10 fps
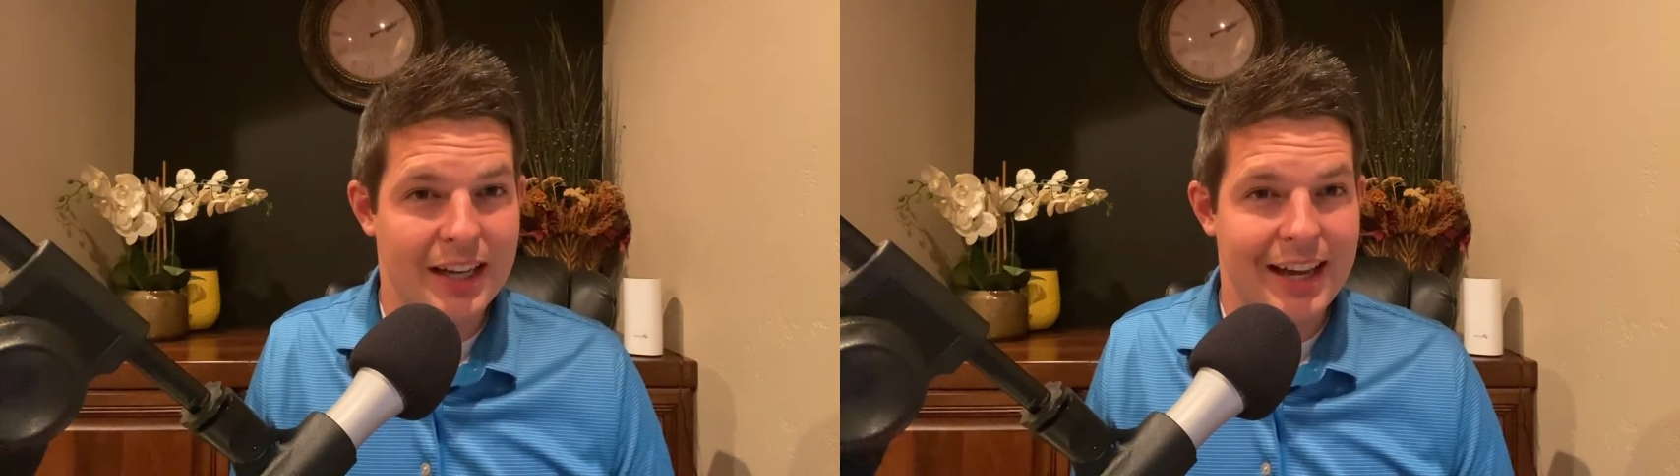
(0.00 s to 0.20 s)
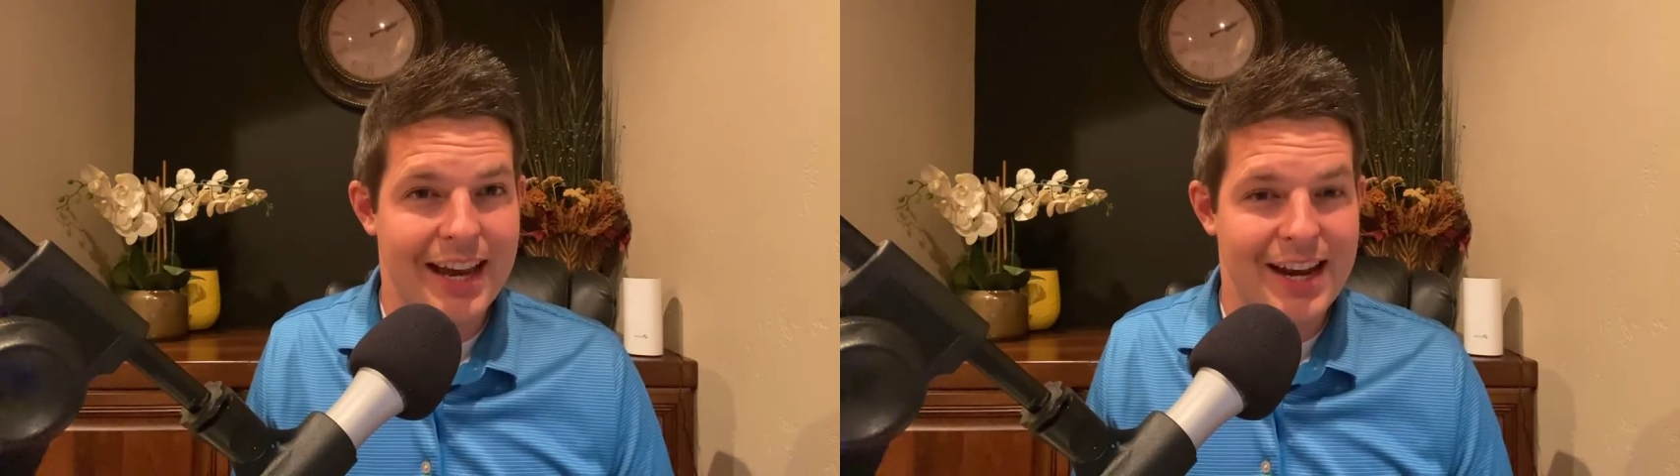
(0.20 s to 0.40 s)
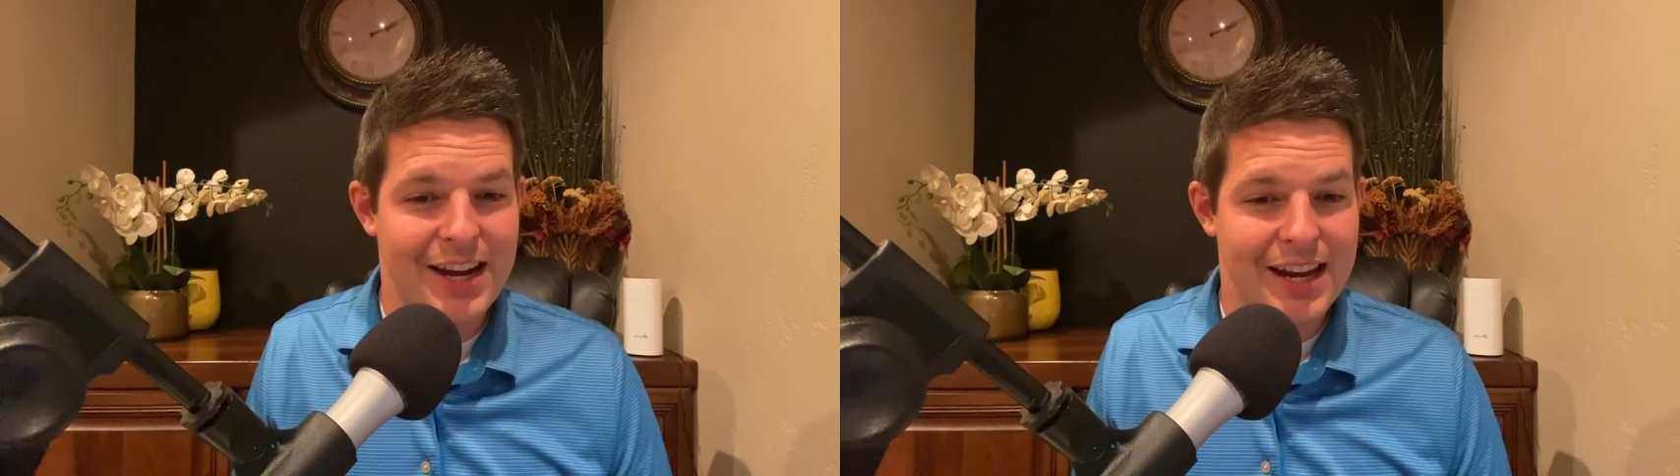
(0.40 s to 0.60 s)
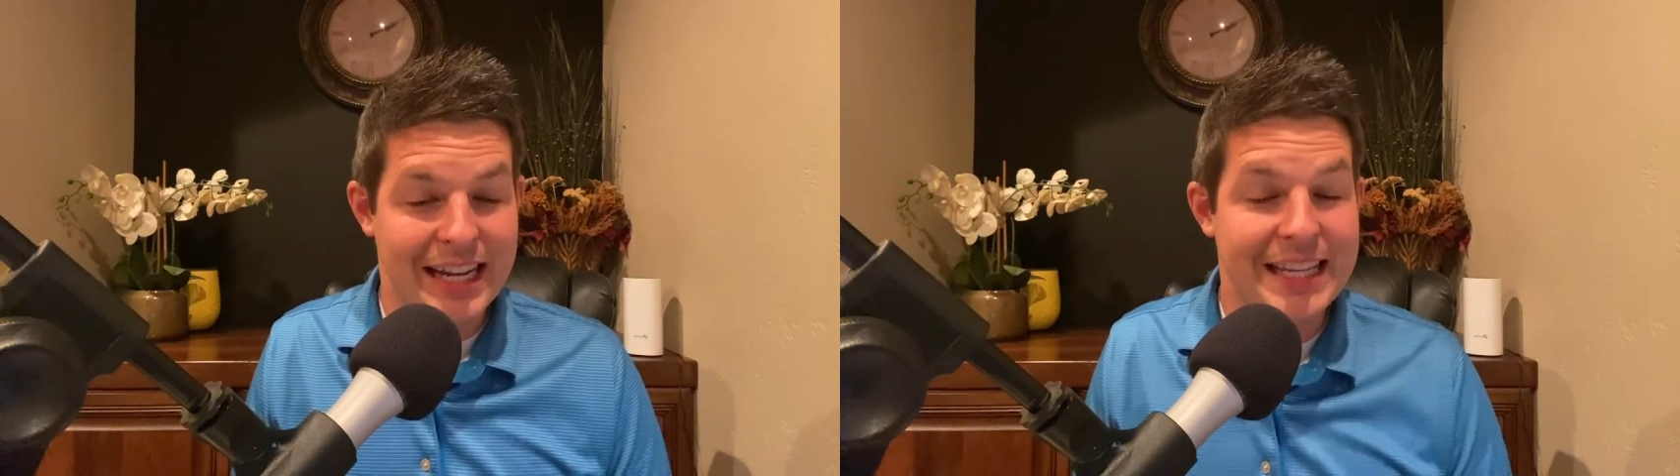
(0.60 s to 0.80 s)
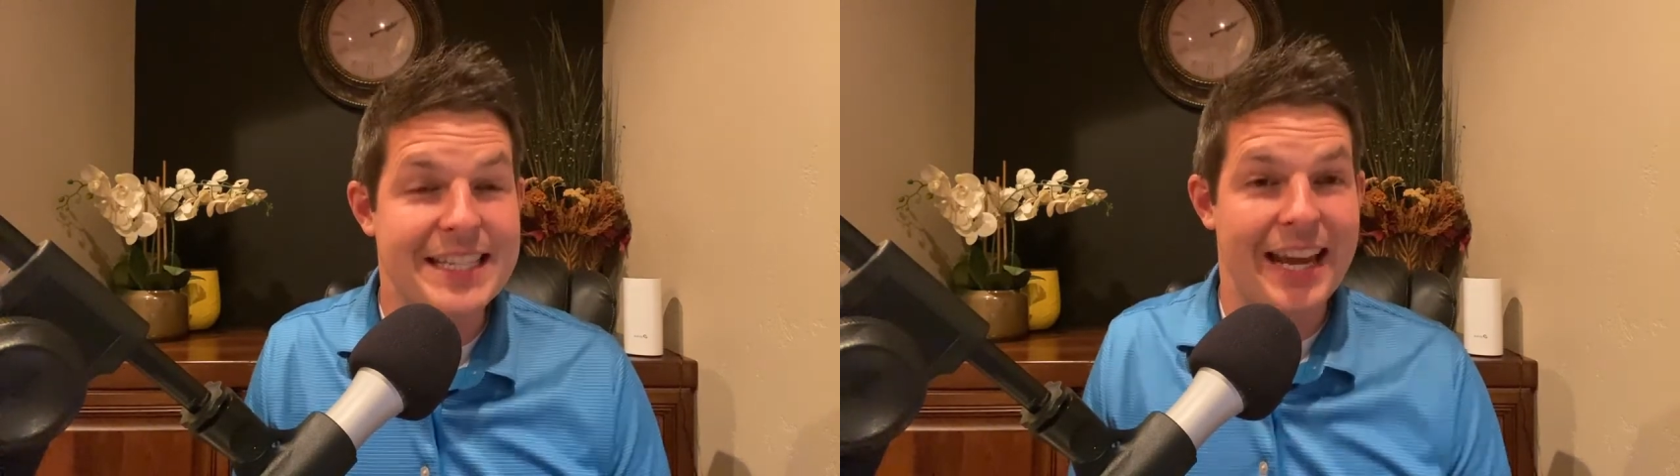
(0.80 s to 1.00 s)
and an
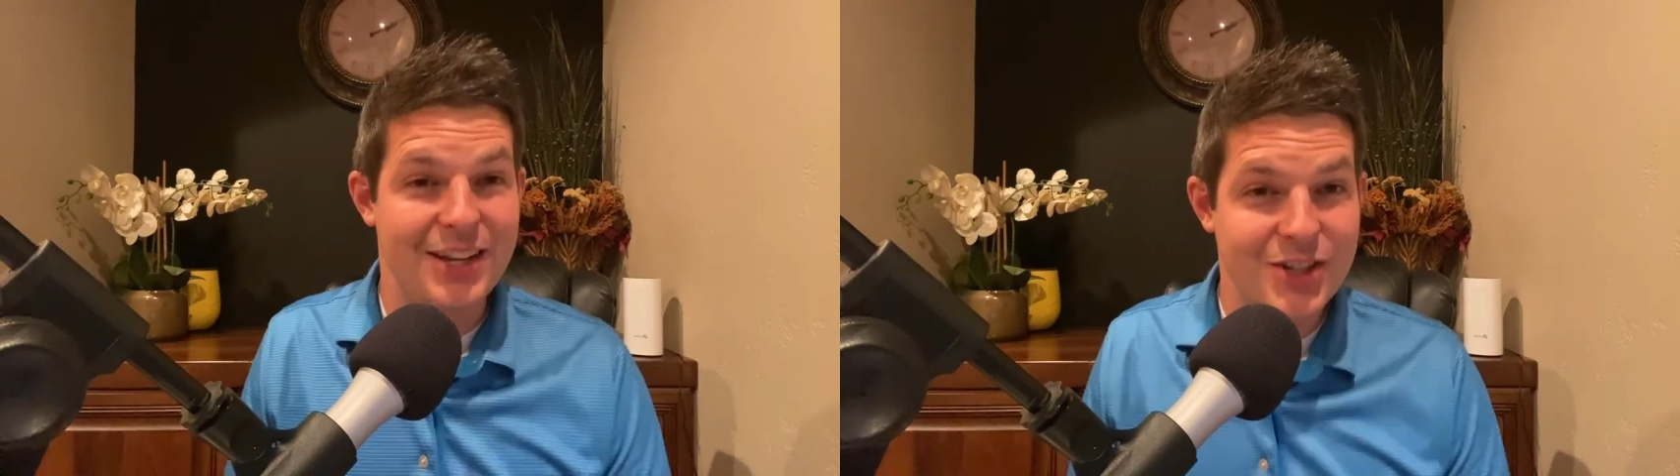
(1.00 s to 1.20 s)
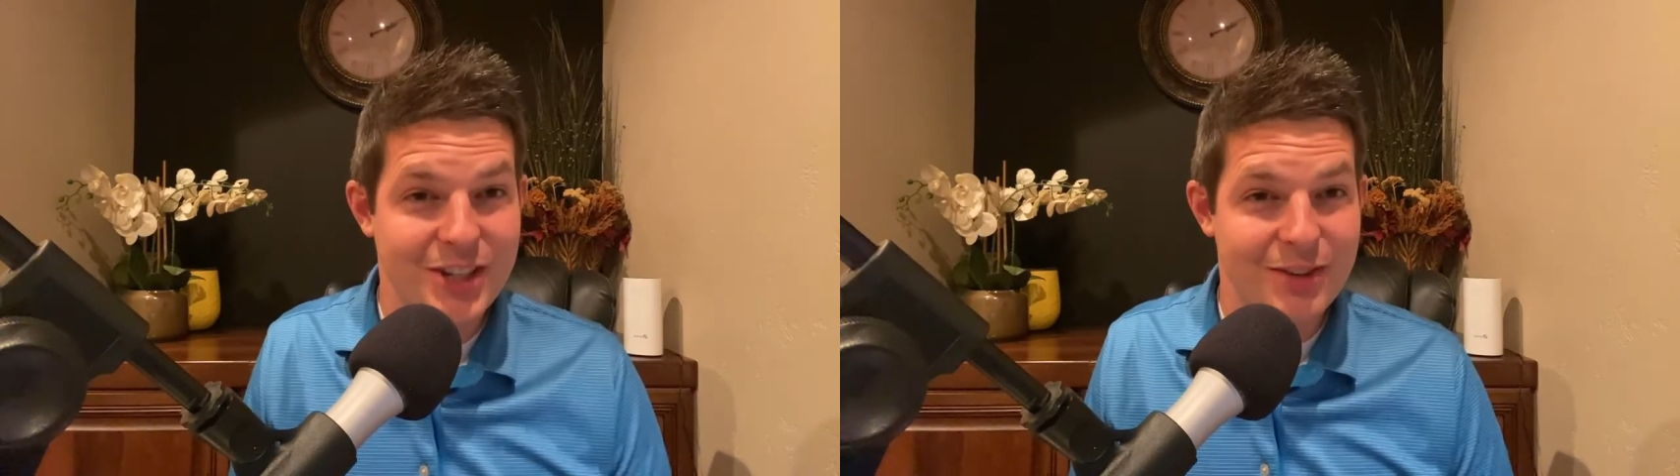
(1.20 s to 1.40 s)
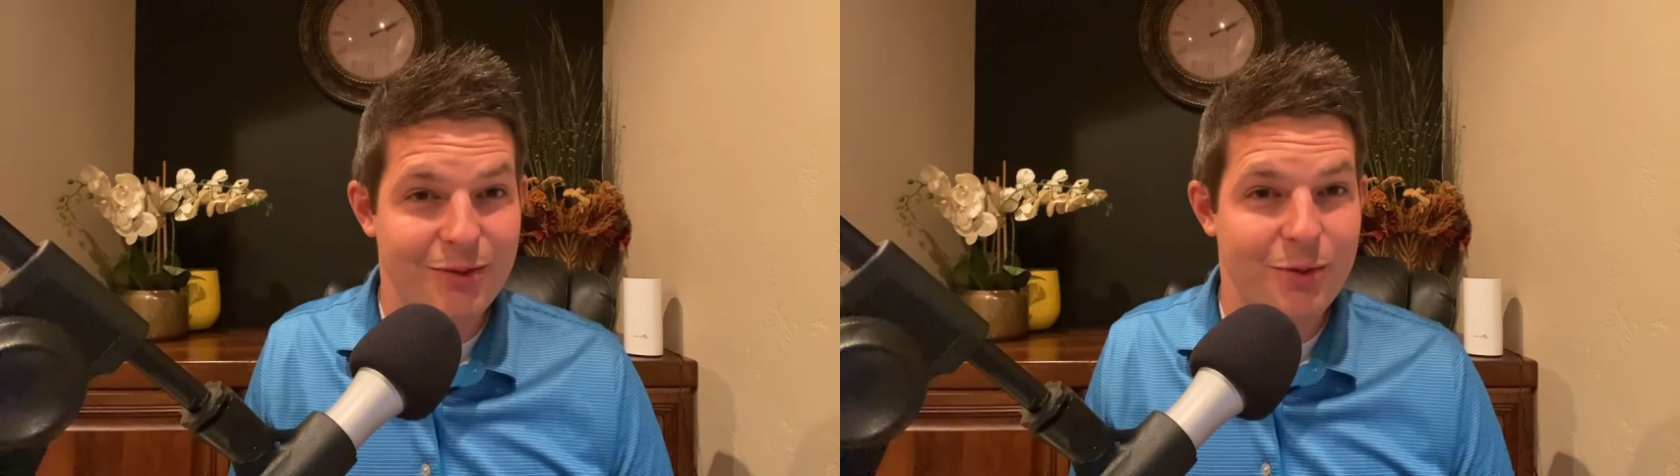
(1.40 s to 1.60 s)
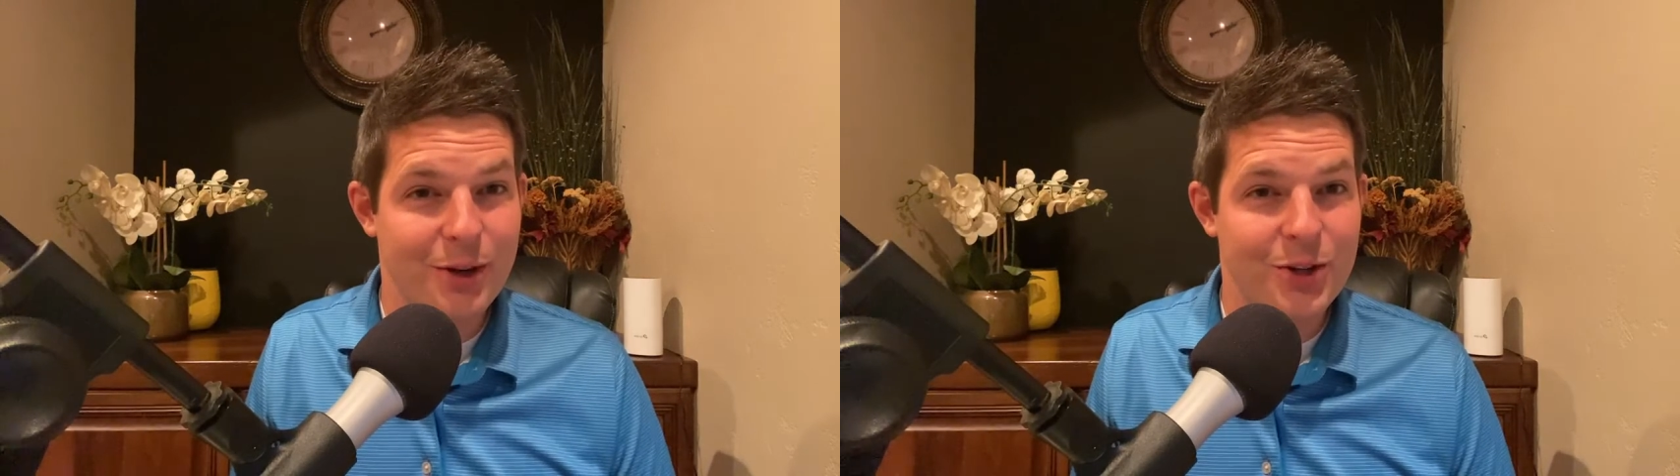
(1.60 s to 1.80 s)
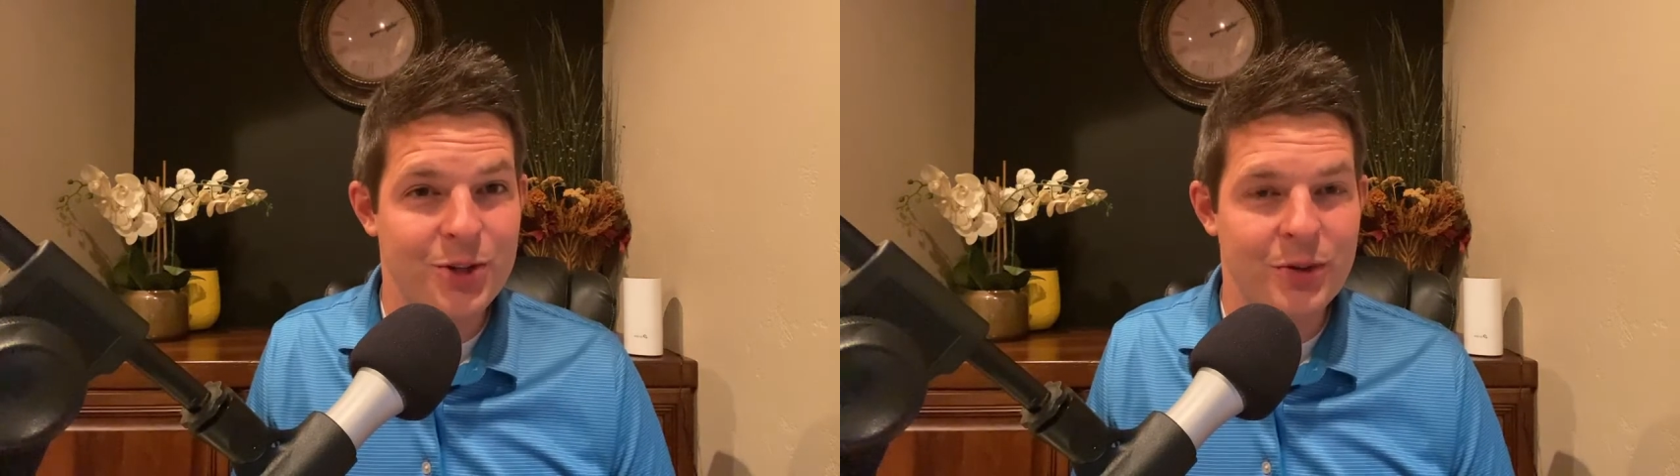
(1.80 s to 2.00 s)
intention for what you're doing,